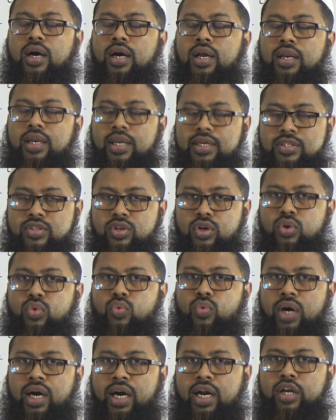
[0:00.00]
lesson
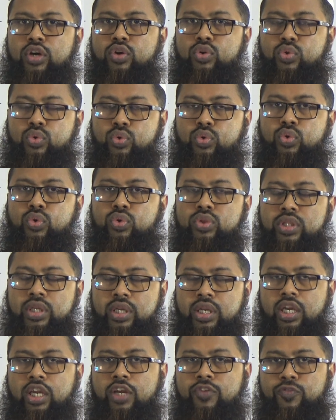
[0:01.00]
1, 2,
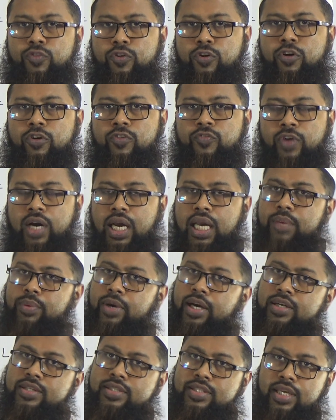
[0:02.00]
3, 4, 5
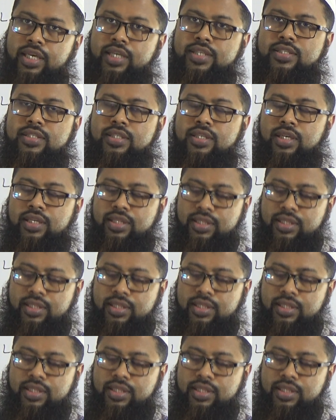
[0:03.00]
and 6.